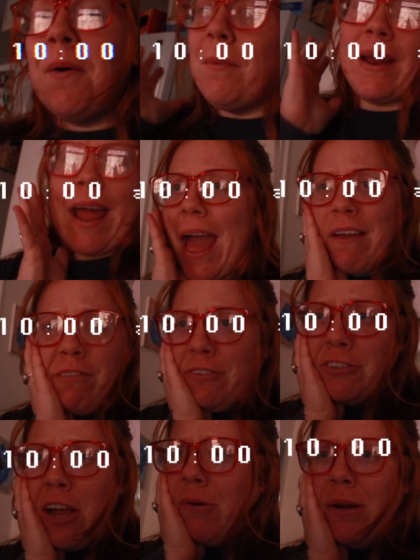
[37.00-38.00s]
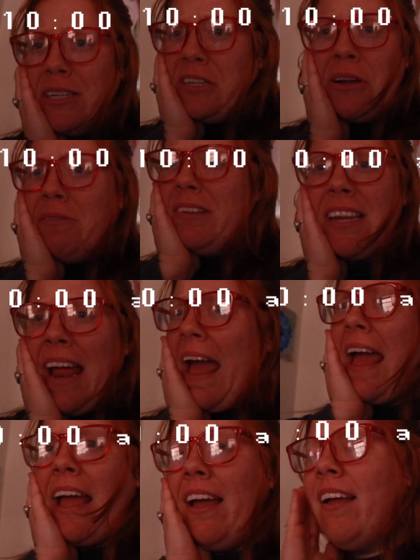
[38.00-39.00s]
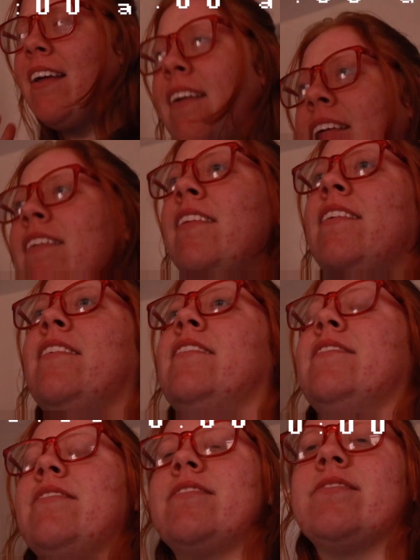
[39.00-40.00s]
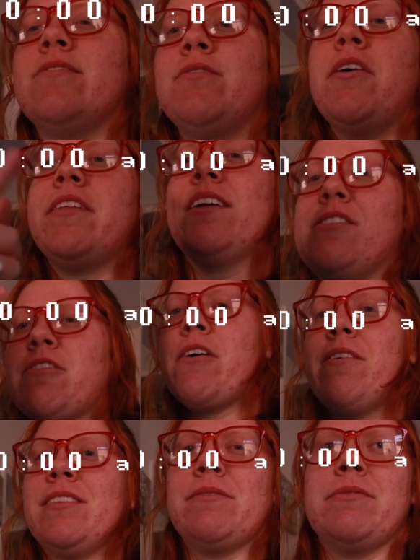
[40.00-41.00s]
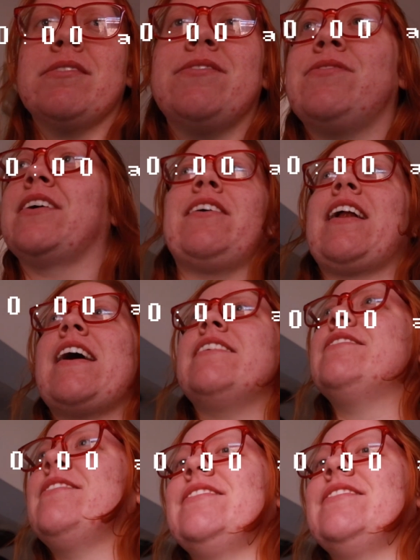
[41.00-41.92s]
Whatever shall we do today? Roll the intro and then we'll figure it out.